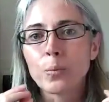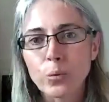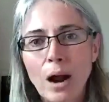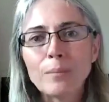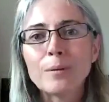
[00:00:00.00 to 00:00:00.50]

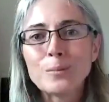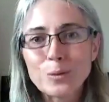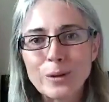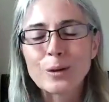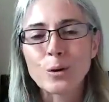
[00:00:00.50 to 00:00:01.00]
problems
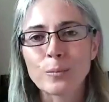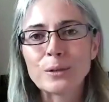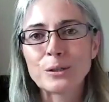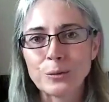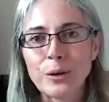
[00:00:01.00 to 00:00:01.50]
with the
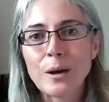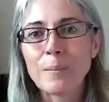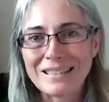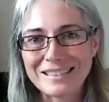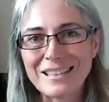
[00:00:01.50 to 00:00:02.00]
corpus
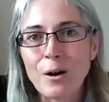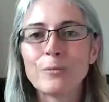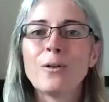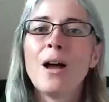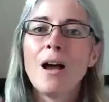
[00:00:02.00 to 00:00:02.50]
luteum itself